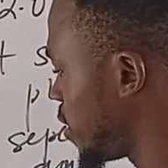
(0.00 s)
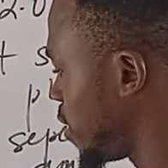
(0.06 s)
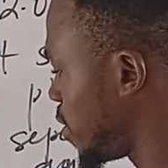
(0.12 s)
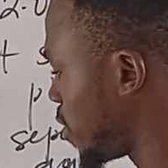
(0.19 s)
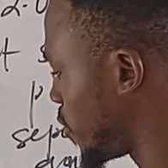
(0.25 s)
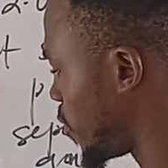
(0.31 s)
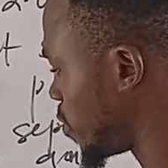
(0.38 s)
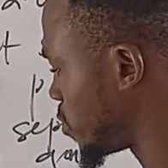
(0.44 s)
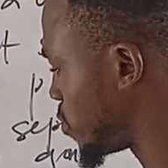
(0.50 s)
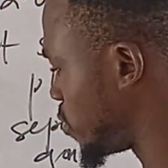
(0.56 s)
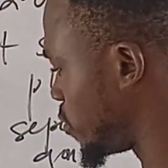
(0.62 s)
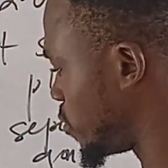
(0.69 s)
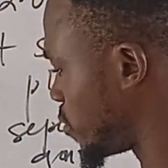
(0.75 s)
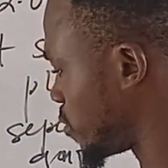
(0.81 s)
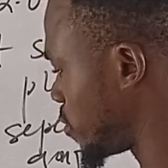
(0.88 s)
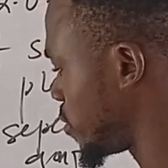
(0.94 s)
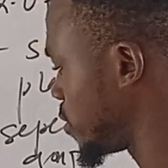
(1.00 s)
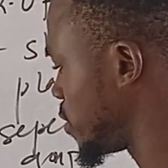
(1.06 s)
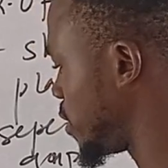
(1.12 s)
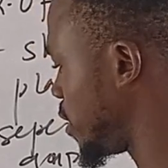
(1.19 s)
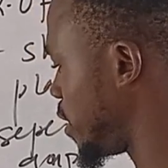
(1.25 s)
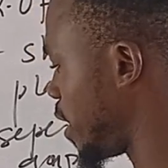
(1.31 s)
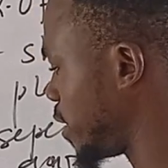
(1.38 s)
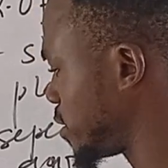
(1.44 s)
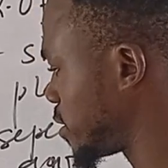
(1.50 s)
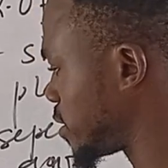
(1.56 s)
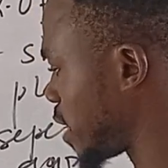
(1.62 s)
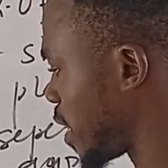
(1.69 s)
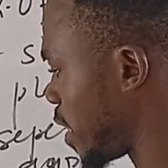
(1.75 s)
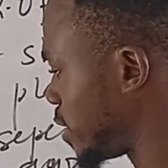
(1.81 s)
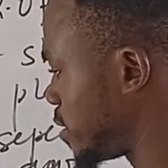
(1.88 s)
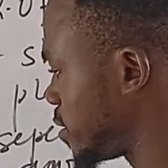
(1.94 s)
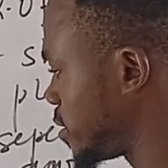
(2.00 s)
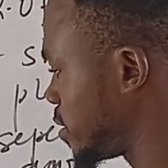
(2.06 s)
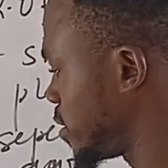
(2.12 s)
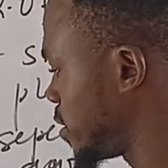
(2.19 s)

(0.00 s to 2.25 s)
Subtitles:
equal to the net charge,